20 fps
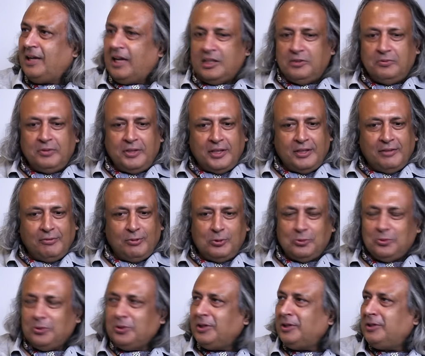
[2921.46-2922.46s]
As we have
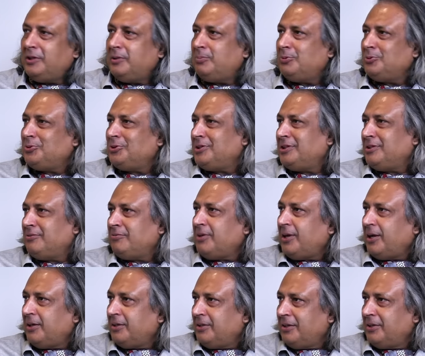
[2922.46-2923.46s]
also read reports that the
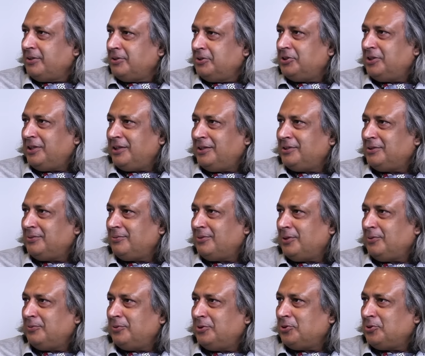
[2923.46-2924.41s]
Afghan currency is one of